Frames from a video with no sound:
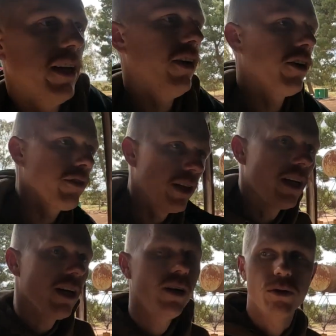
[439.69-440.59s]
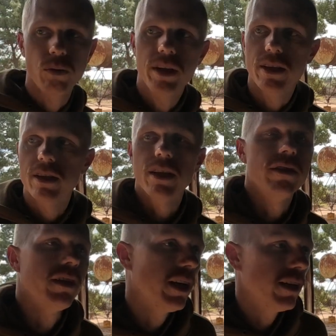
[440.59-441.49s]
an overly cold winter so
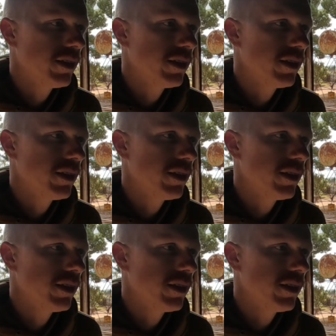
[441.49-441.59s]
far.